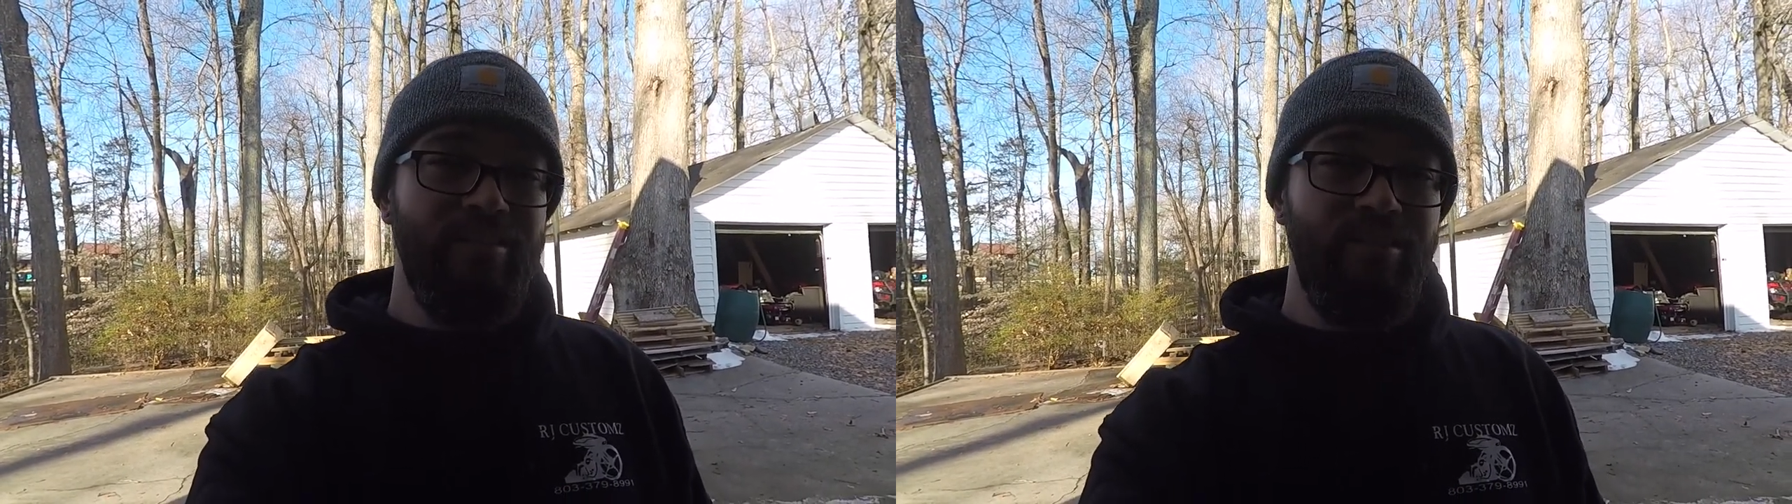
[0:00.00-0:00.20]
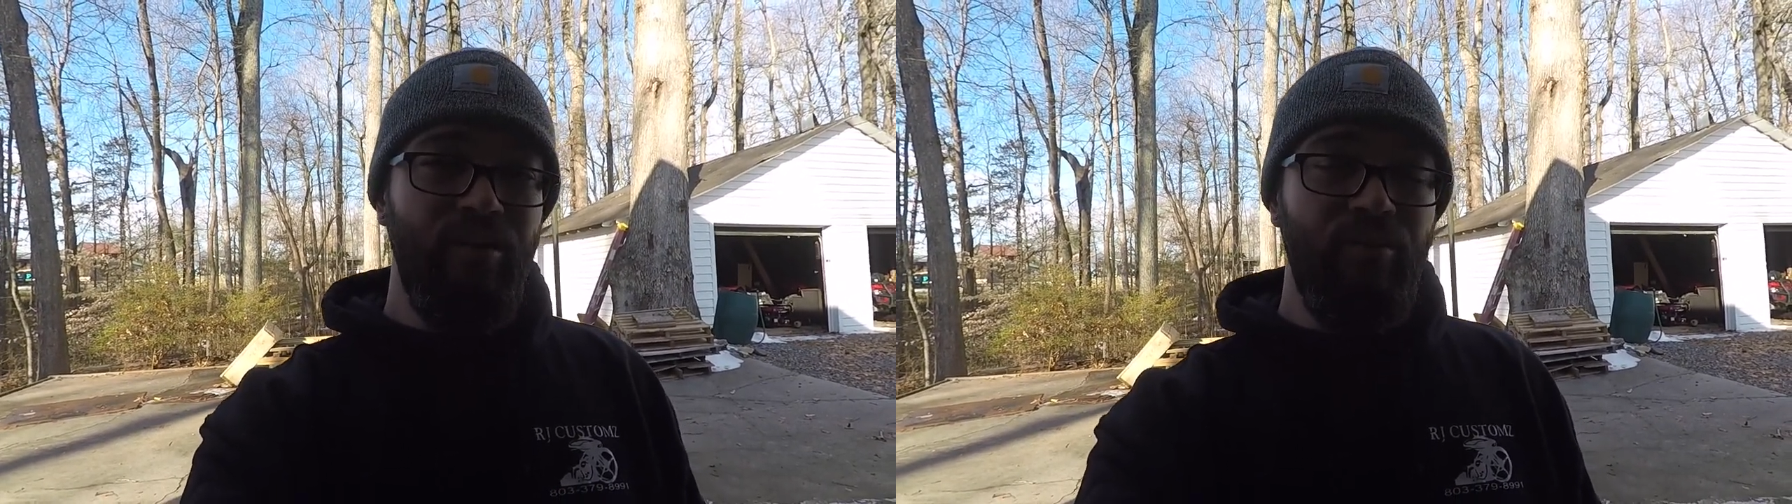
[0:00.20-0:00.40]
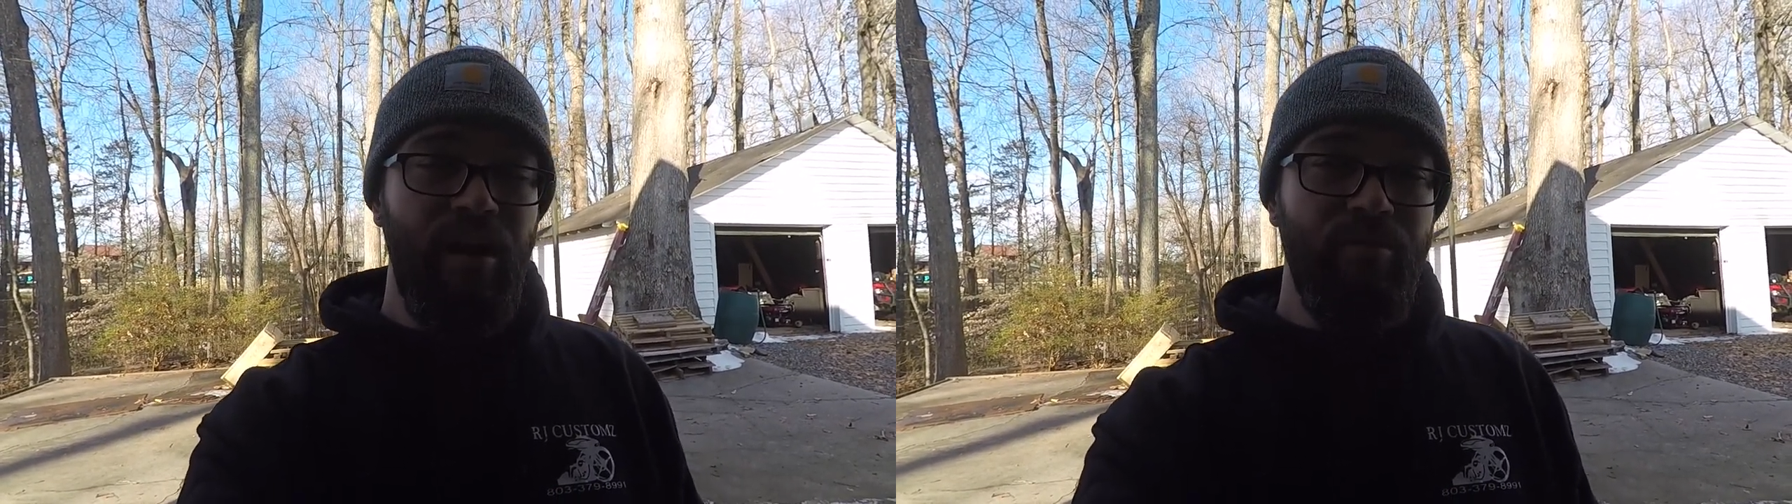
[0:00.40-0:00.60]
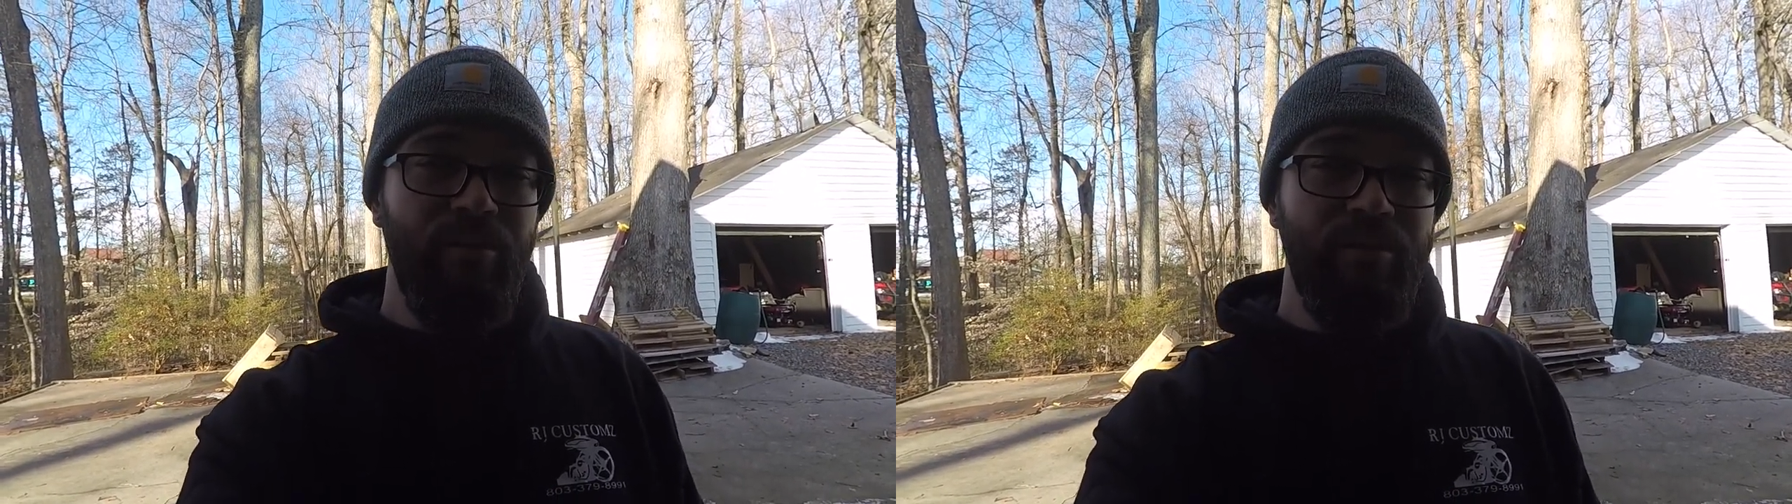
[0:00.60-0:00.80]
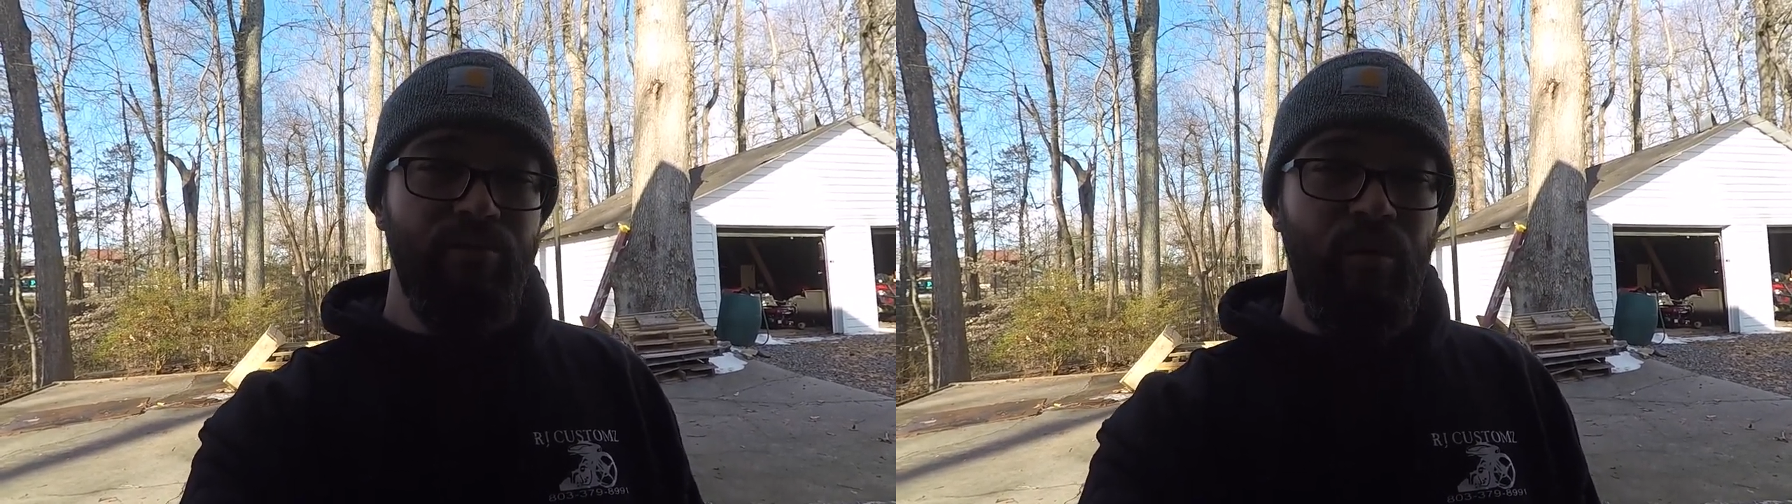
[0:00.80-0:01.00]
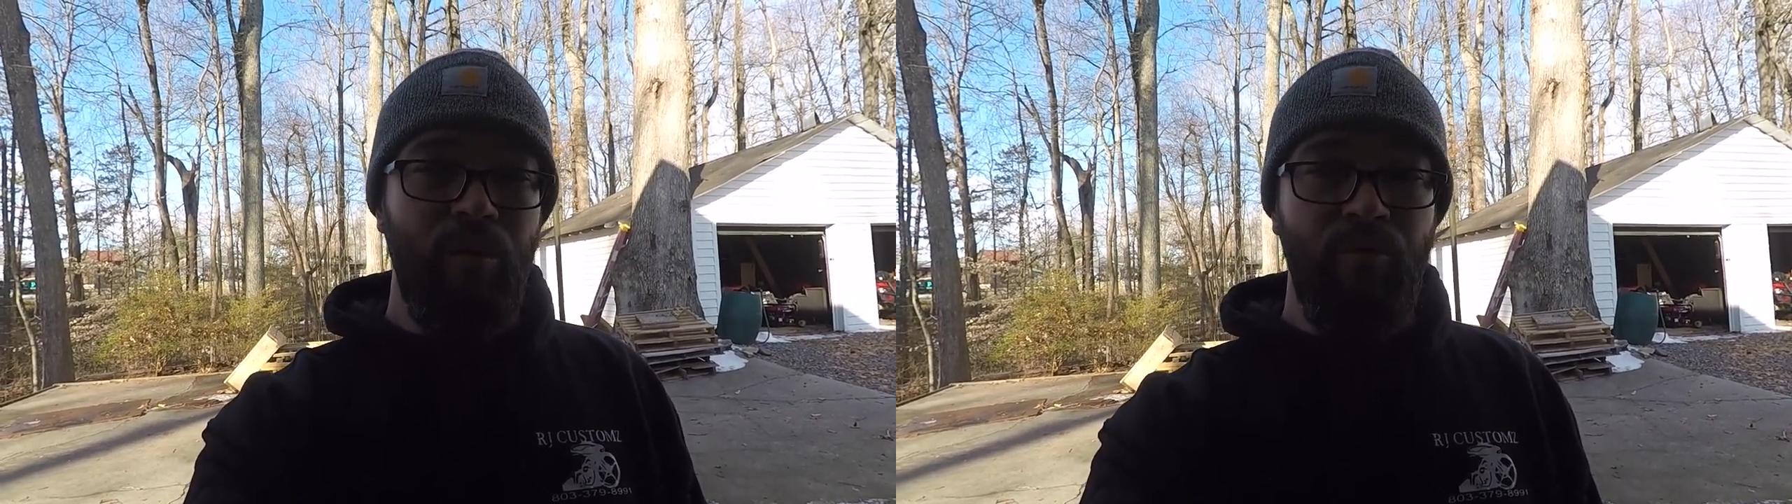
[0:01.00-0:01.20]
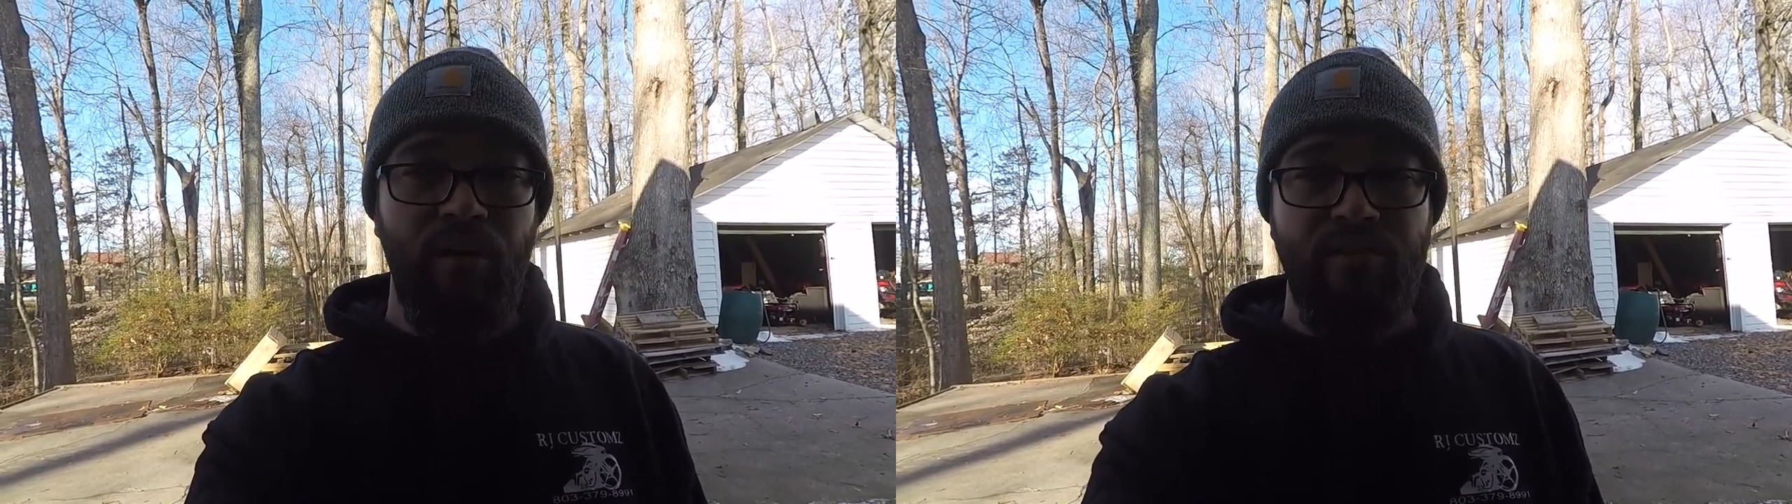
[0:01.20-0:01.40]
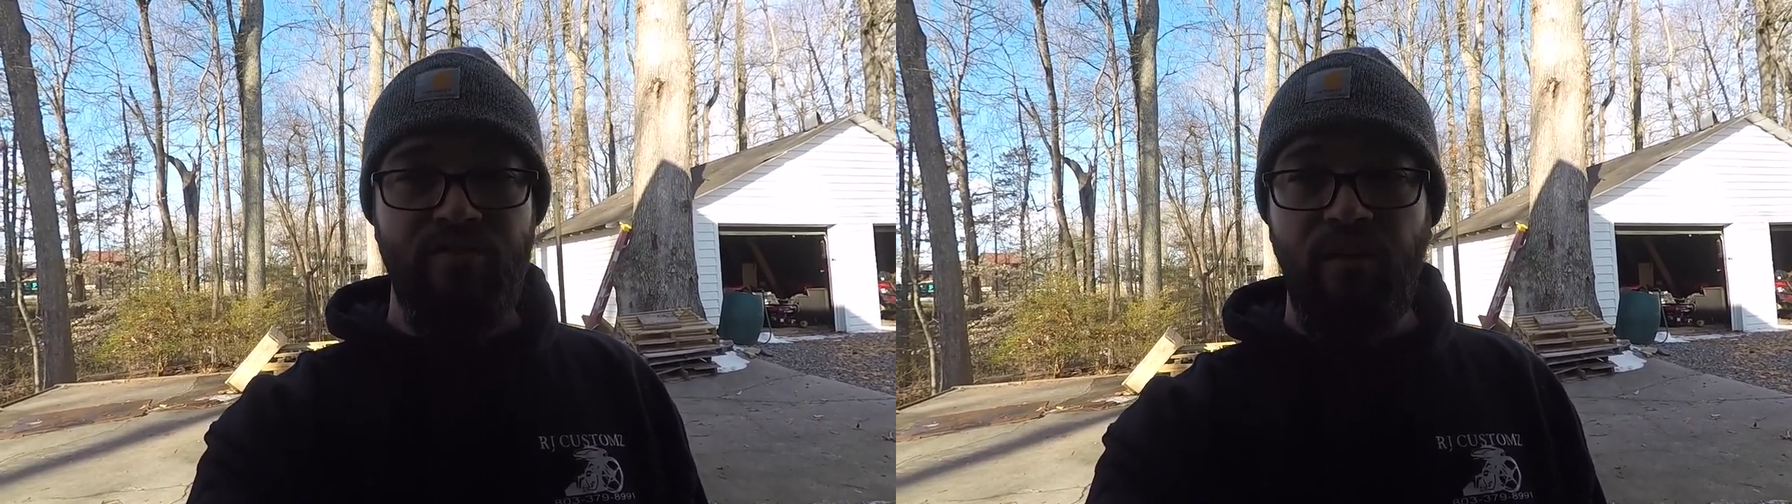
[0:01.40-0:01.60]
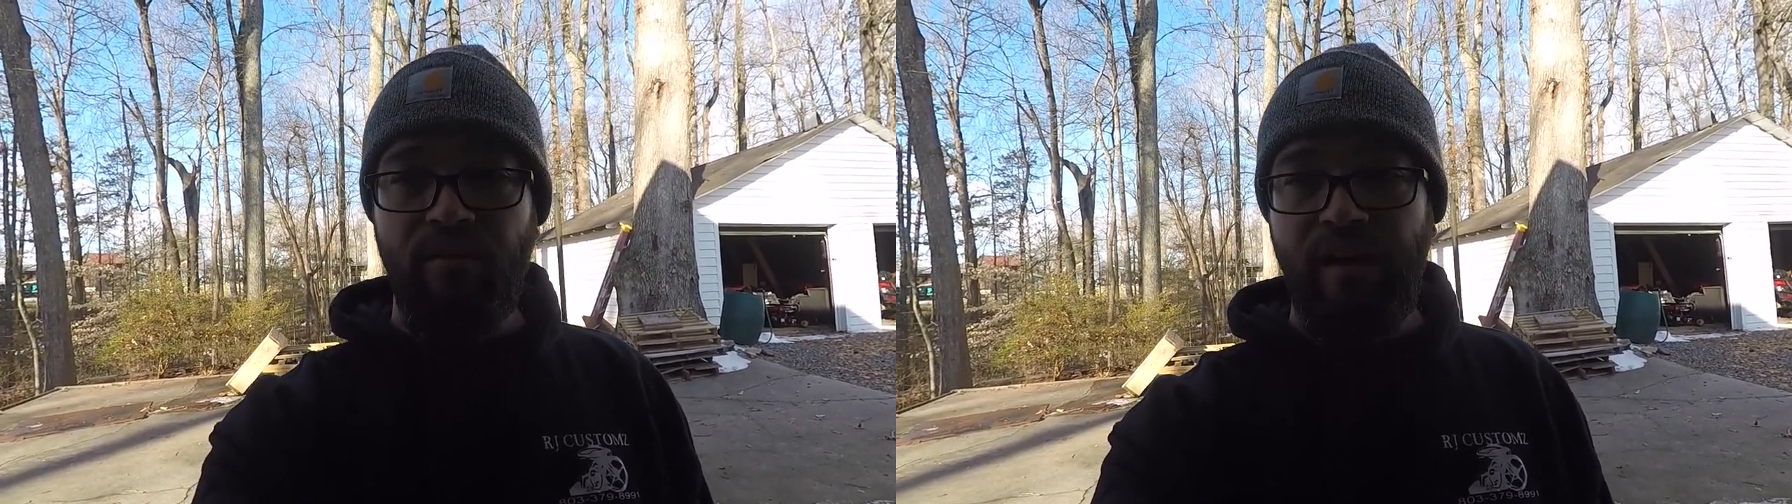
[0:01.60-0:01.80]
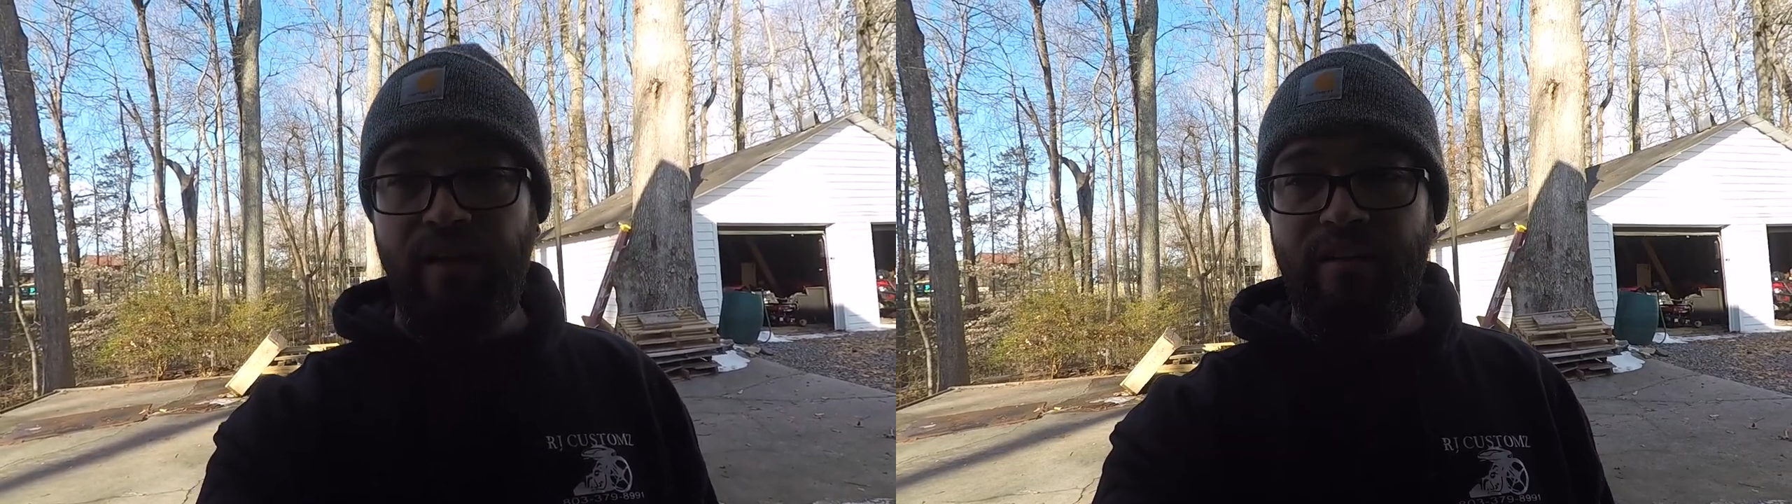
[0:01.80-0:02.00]
you know, riding with it swamp riding, trail
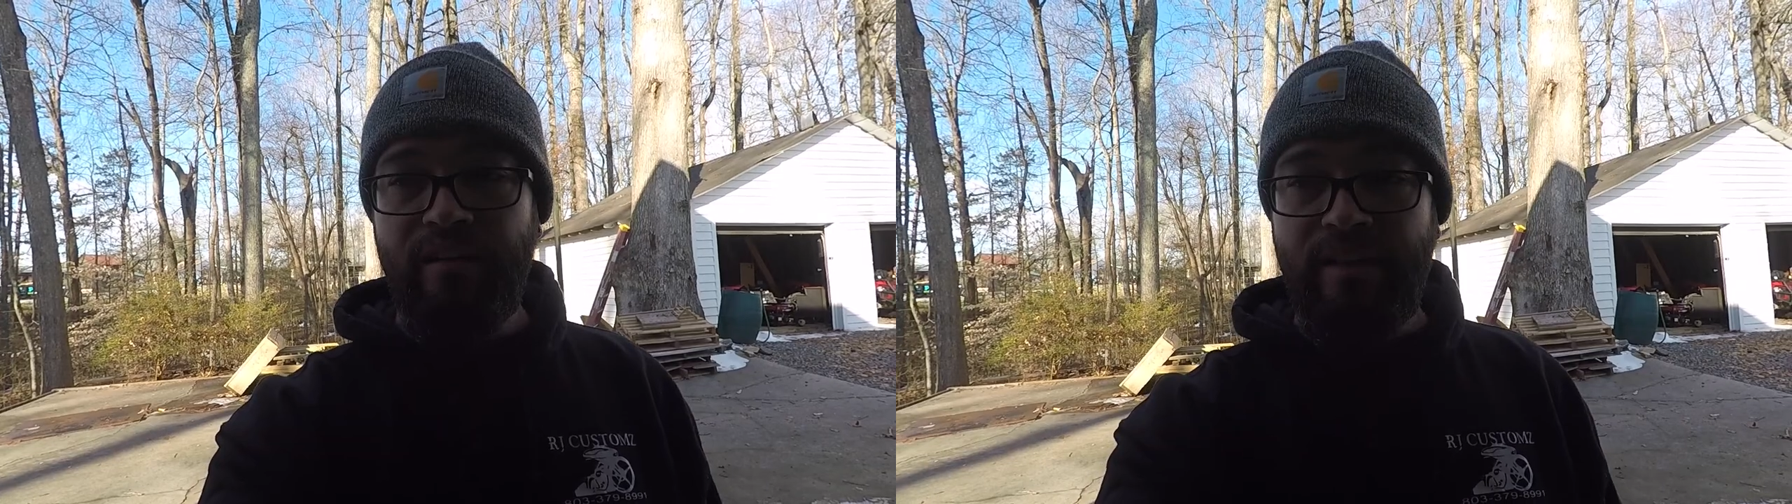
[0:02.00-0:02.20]
riding,